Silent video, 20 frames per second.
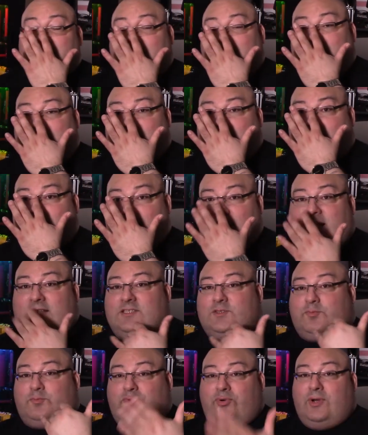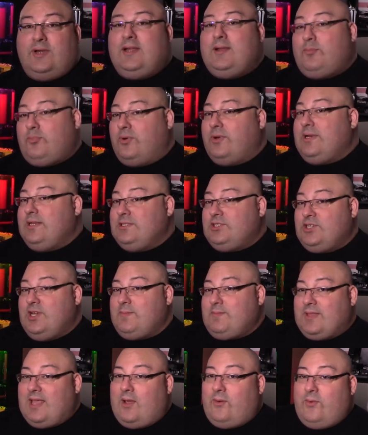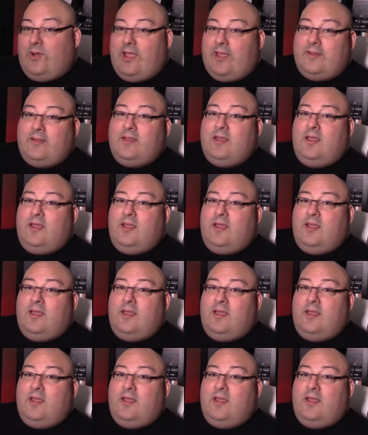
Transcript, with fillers: And it's pretty, pretty cheap that way.